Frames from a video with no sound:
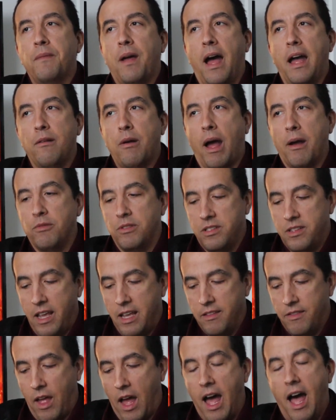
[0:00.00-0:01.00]
I would
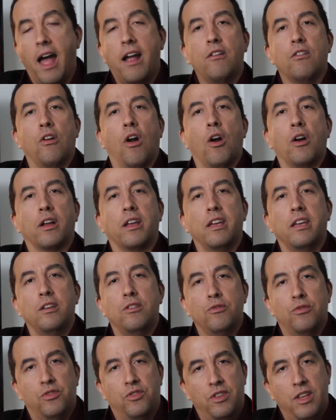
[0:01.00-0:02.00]
say in the hierarchy,
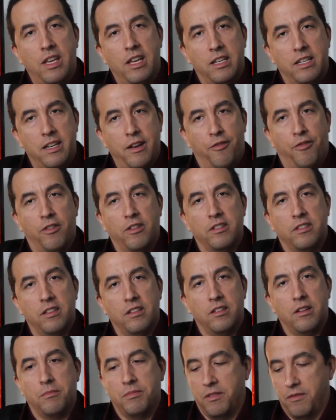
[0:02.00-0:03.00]
you see a difference
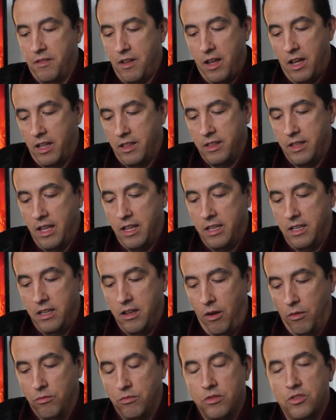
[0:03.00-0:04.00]
in terms of,
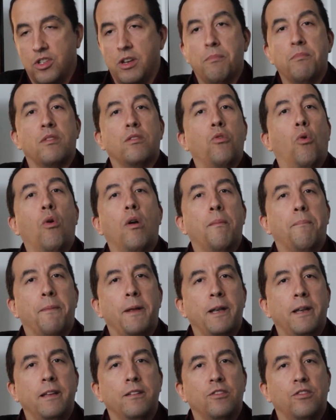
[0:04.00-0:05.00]
Jim Thorpe
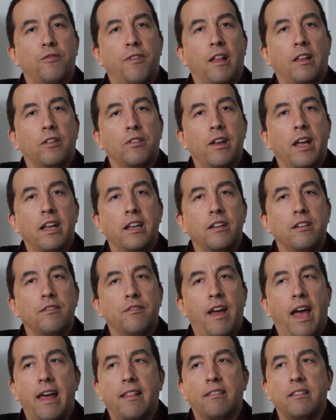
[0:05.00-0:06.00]
and his fellow
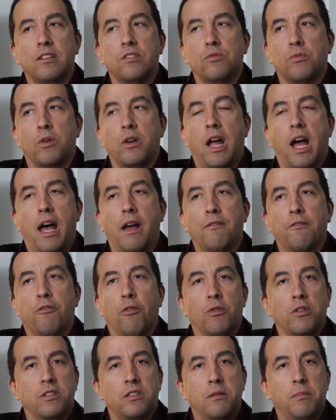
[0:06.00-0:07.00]
Native athletes were not
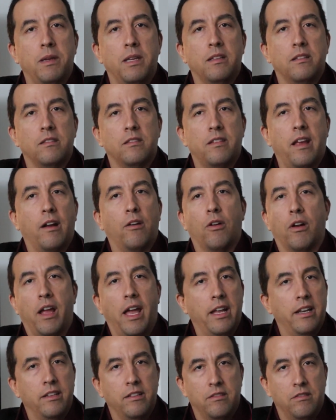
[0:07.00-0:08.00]
forced to be in
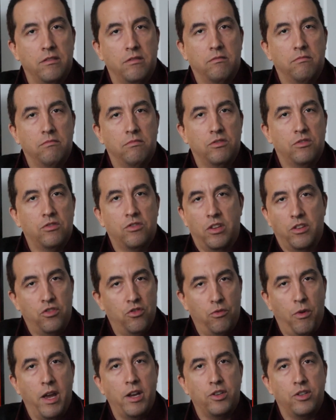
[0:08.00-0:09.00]
segregated
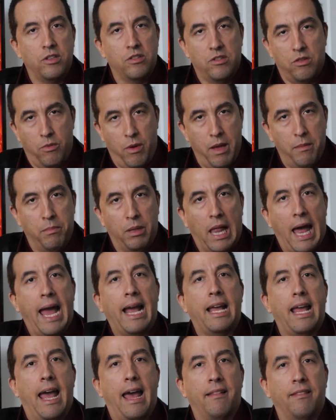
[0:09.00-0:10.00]
situations the way
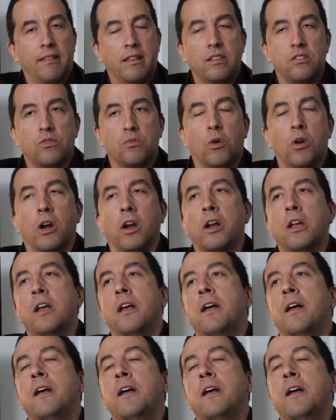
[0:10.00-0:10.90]
black athletes were.